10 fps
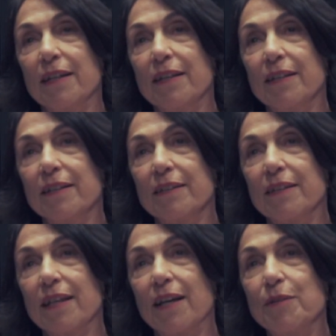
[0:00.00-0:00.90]

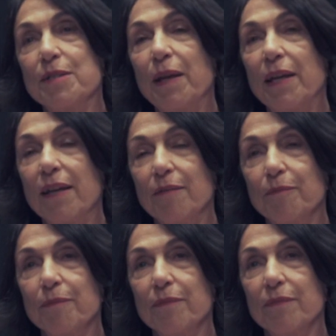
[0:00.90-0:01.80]
I was
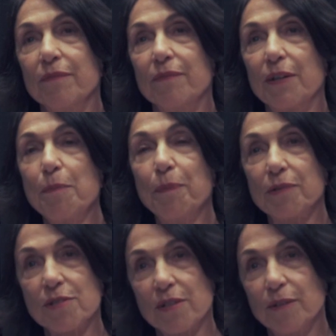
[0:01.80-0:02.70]
making very
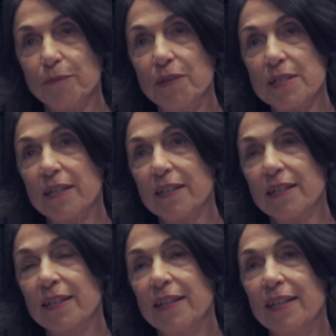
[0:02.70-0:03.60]
personal
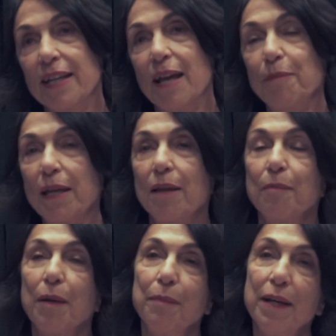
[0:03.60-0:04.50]
music and
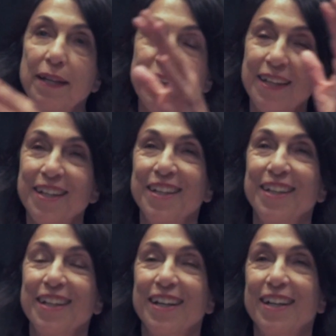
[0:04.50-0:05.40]
making my money
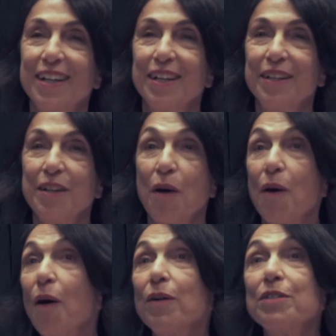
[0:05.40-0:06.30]

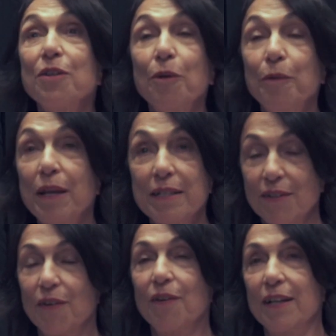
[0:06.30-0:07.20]
also as
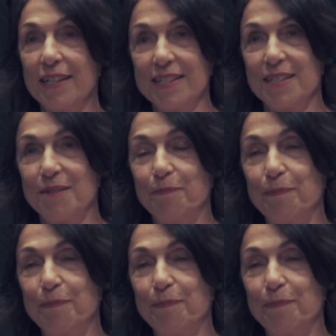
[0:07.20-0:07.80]
an artist,